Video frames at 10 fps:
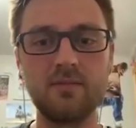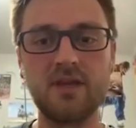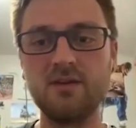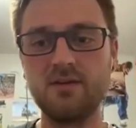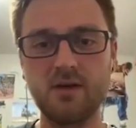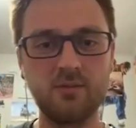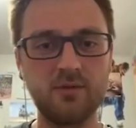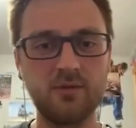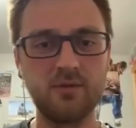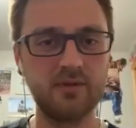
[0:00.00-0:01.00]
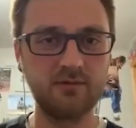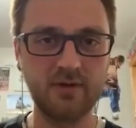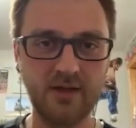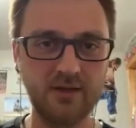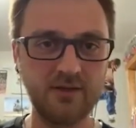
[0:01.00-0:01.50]
KTM
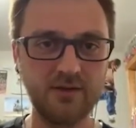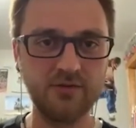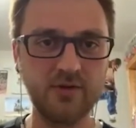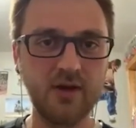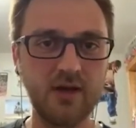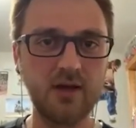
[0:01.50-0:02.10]
1190s.